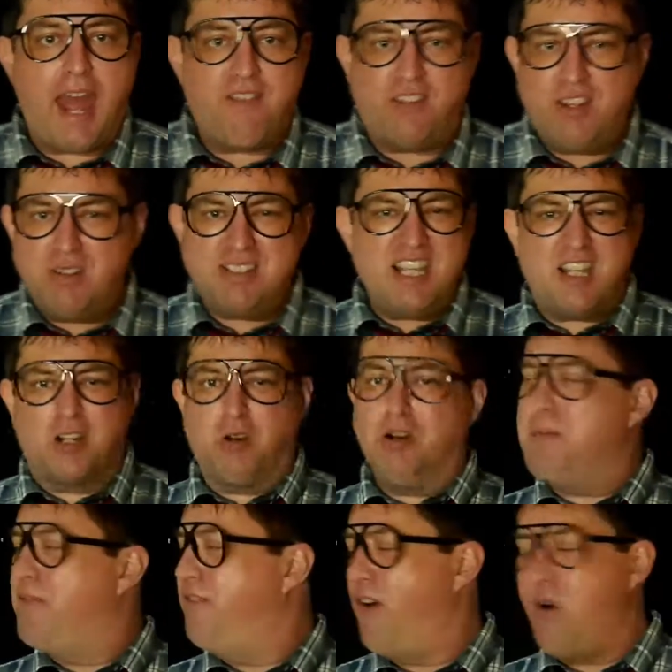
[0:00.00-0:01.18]
and you see a group
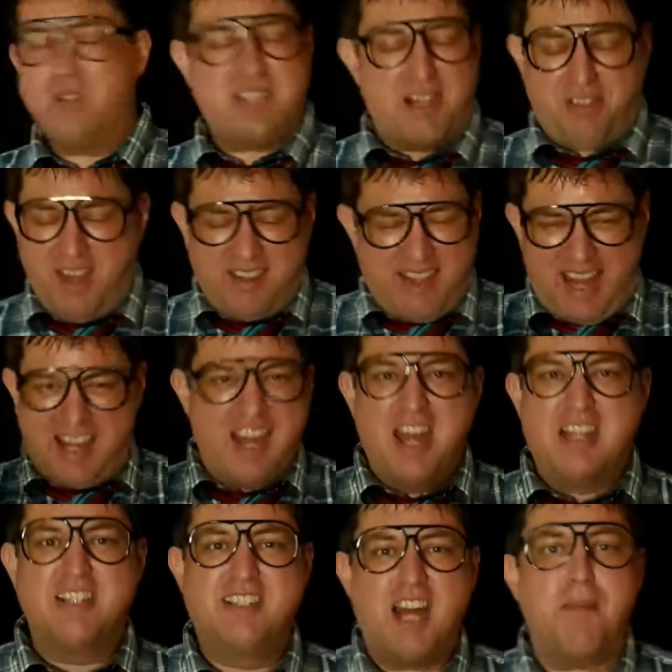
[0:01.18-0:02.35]
of folks that think that
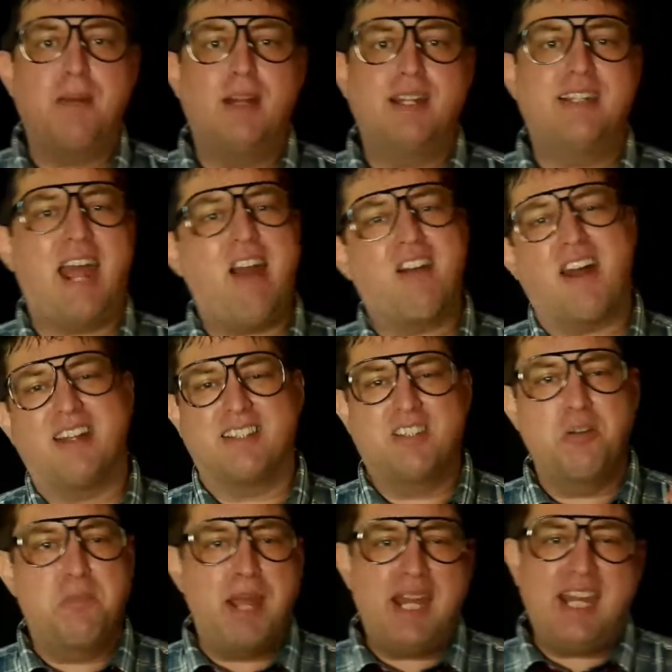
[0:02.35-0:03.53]
doubling down on
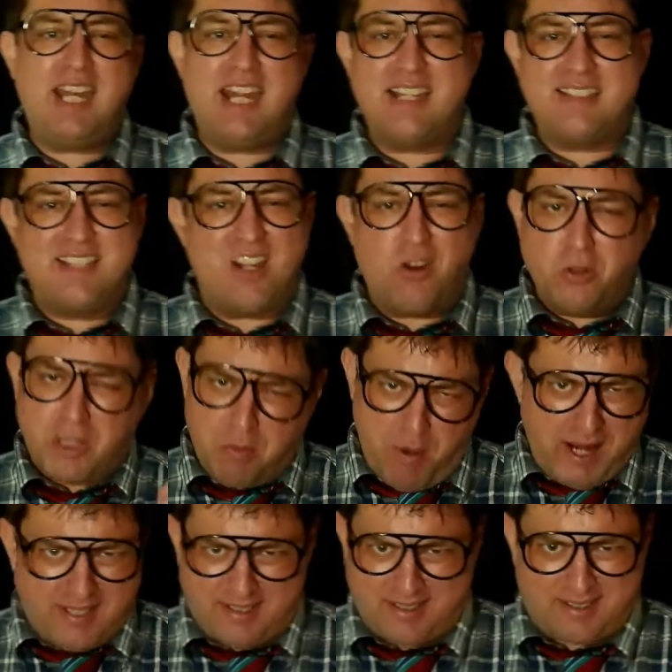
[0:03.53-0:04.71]
stupidity is the only way to
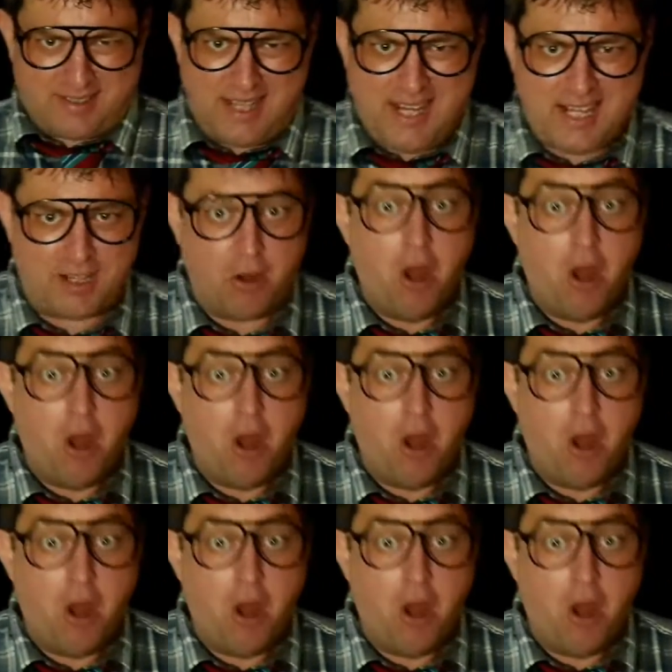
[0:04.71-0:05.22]
succeed.